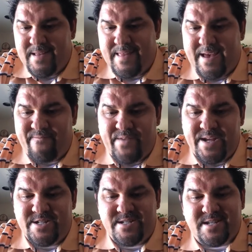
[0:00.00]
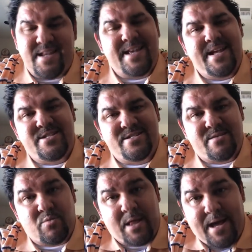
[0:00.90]
That VG is going to get you
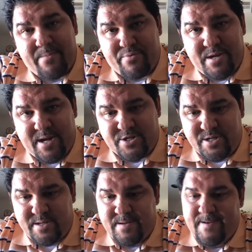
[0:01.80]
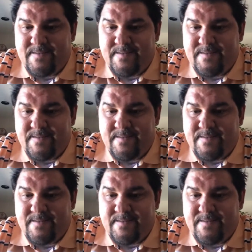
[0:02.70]
some cloud production.